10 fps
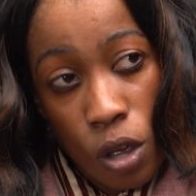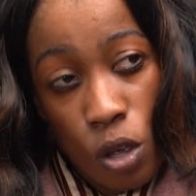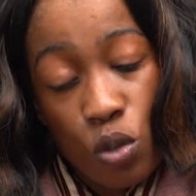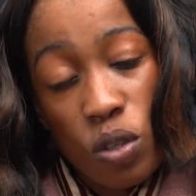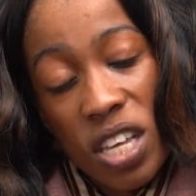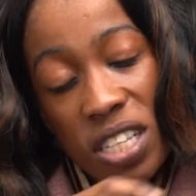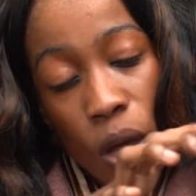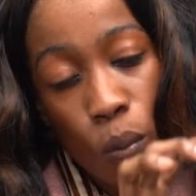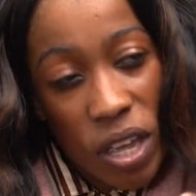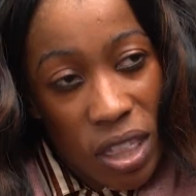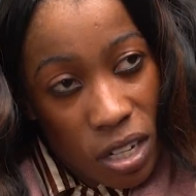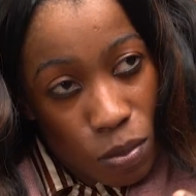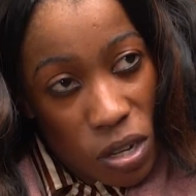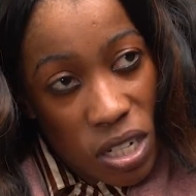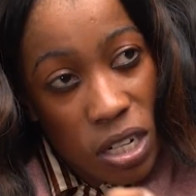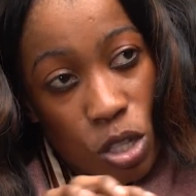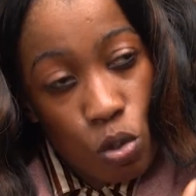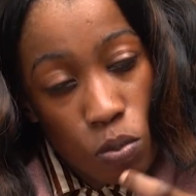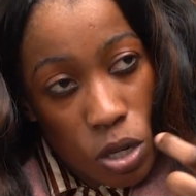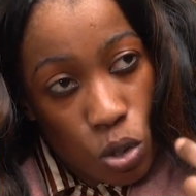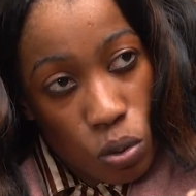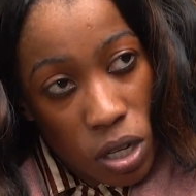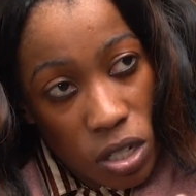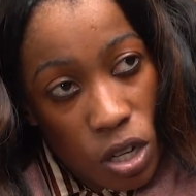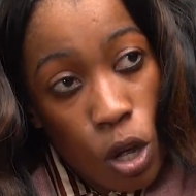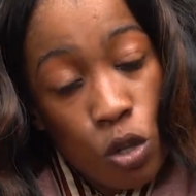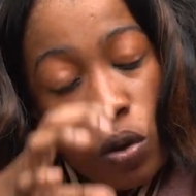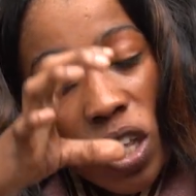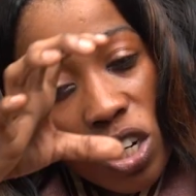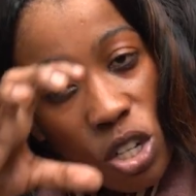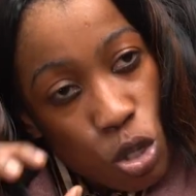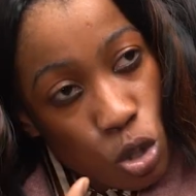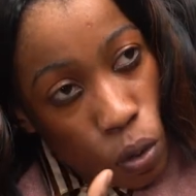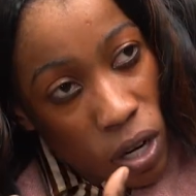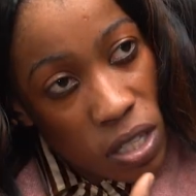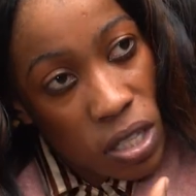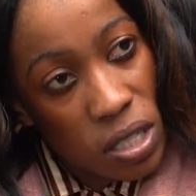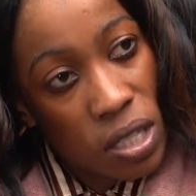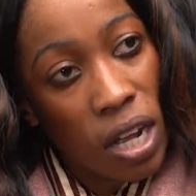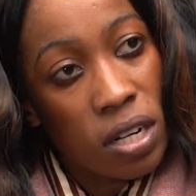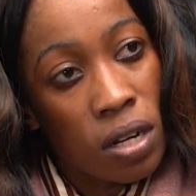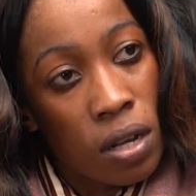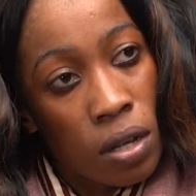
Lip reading: So there's a way that bit needs to be tweaked so that it showcases that.